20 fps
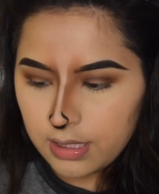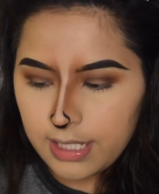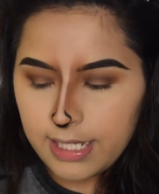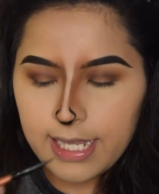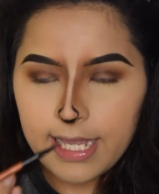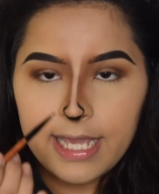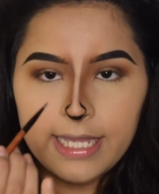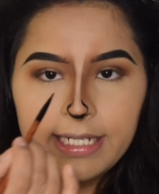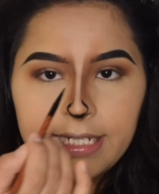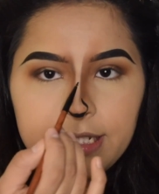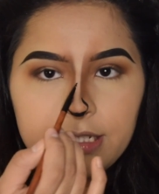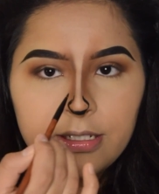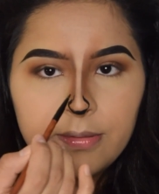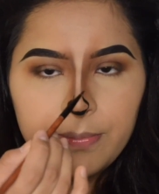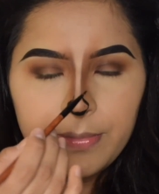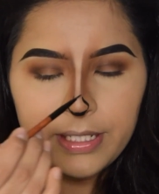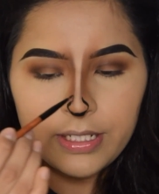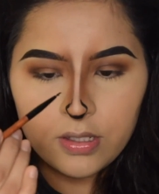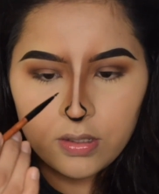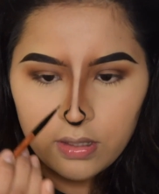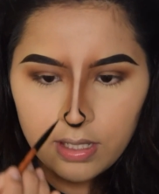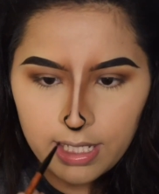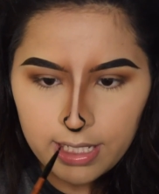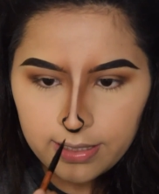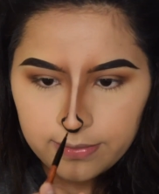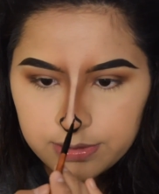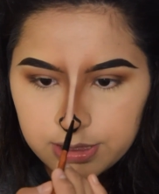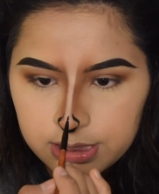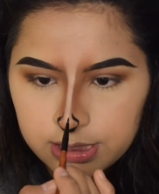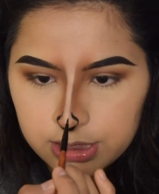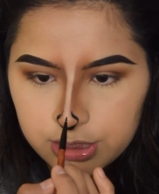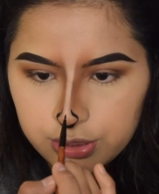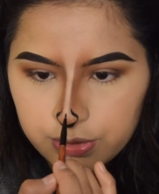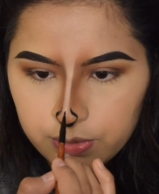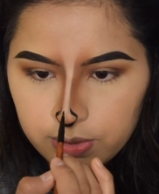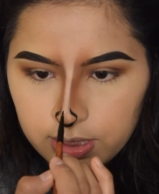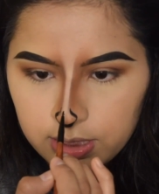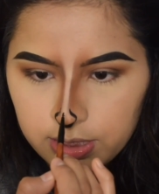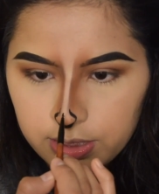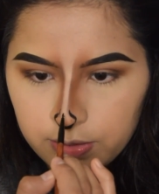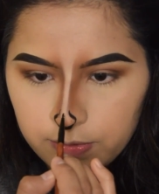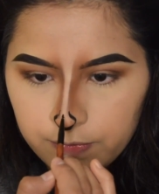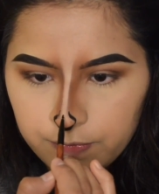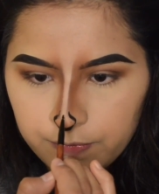And in the middle, I'm just going to do a little